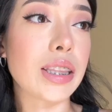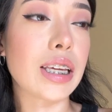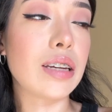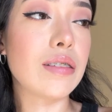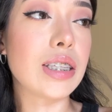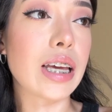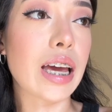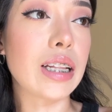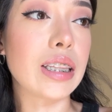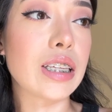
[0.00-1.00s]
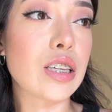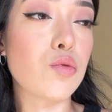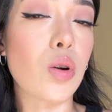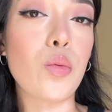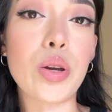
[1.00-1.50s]
the end of the day, like this
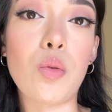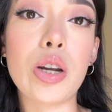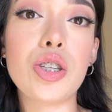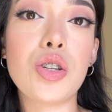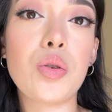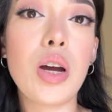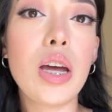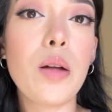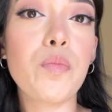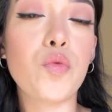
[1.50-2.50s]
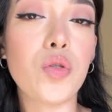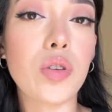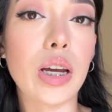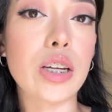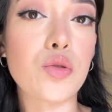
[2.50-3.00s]
is what we want to do. We
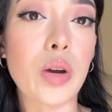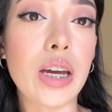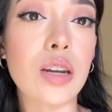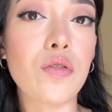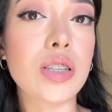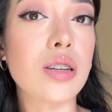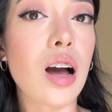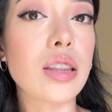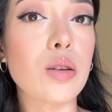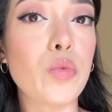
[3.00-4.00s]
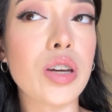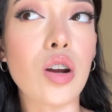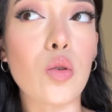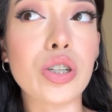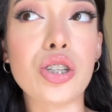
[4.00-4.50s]
feel like it's right. And if it's not, then we can
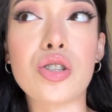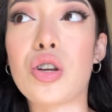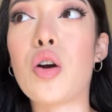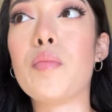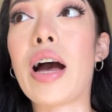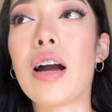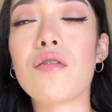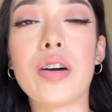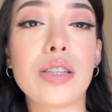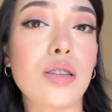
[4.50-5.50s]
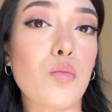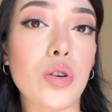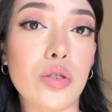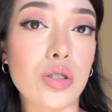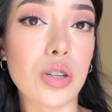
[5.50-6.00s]
always just go back, find somewhere
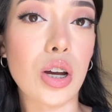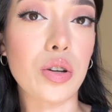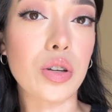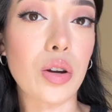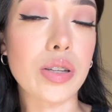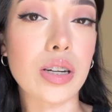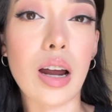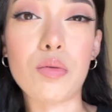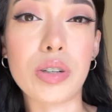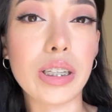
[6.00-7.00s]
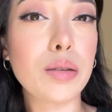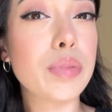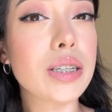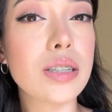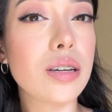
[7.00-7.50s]
else to go. You know, it's not really a
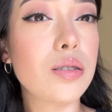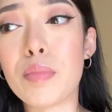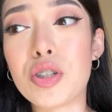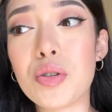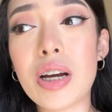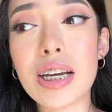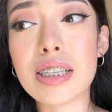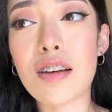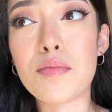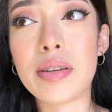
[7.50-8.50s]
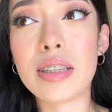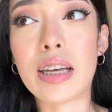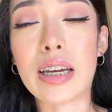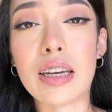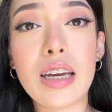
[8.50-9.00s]
big deal, but you guys have been
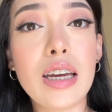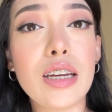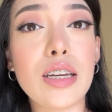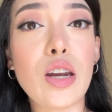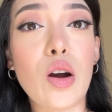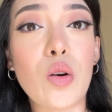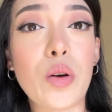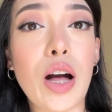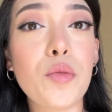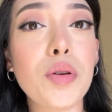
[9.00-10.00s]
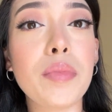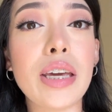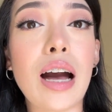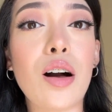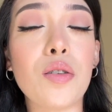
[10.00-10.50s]
like, you know, helping
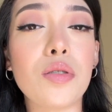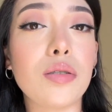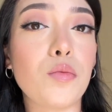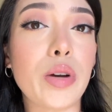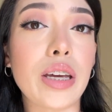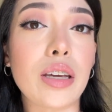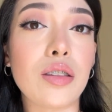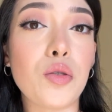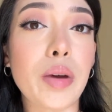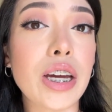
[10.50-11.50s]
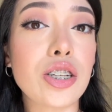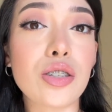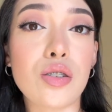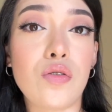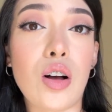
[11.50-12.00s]
me out with new
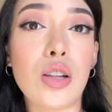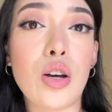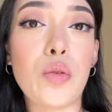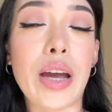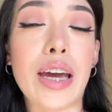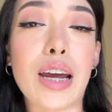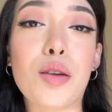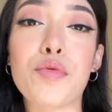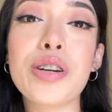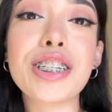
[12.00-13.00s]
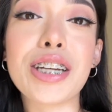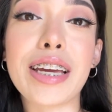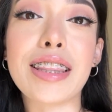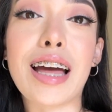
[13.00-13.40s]
pages to follow and I appreciate